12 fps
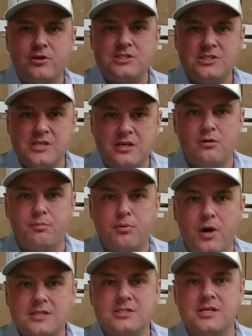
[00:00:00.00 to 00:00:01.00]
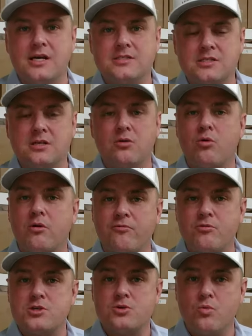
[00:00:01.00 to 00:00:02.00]
single process in order
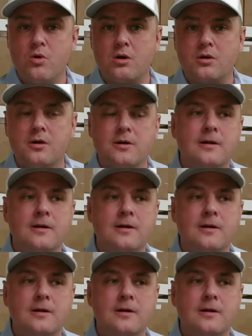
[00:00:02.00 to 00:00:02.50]
for it to work.